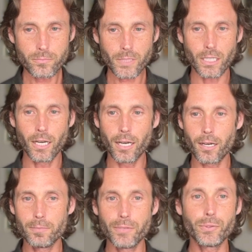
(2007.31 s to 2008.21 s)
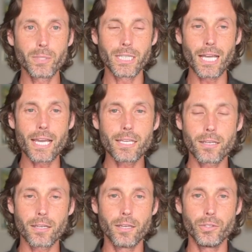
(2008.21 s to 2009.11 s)
If you would
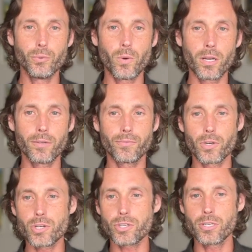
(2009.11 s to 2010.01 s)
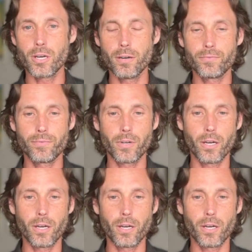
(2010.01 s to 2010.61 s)
like, you want a version of